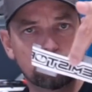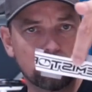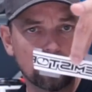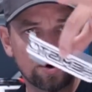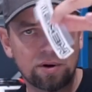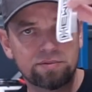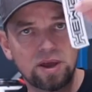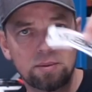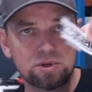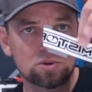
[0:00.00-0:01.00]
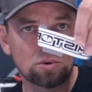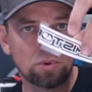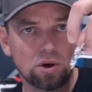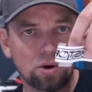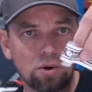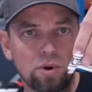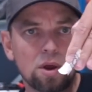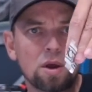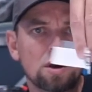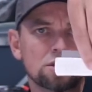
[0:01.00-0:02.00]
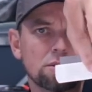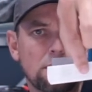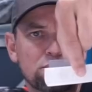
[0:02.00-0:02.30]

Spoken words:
part of a HemiStorm logo. So I